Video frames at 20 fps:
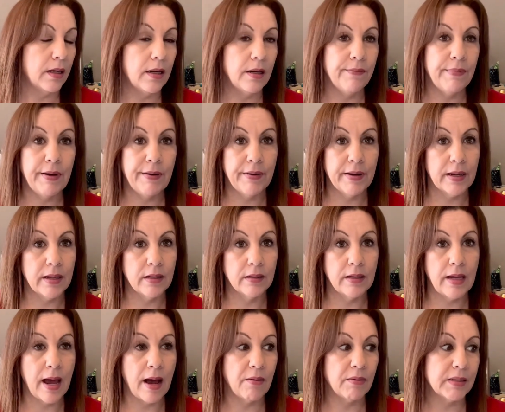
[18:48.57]

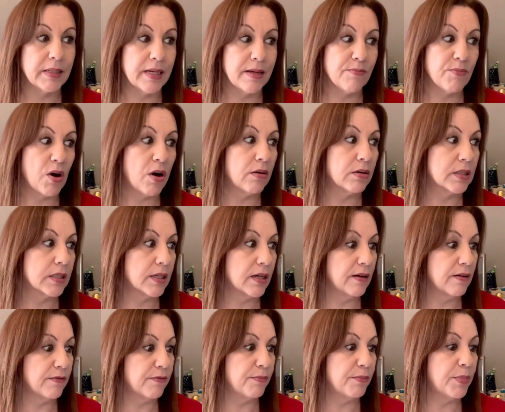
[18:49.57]
It was impulsive.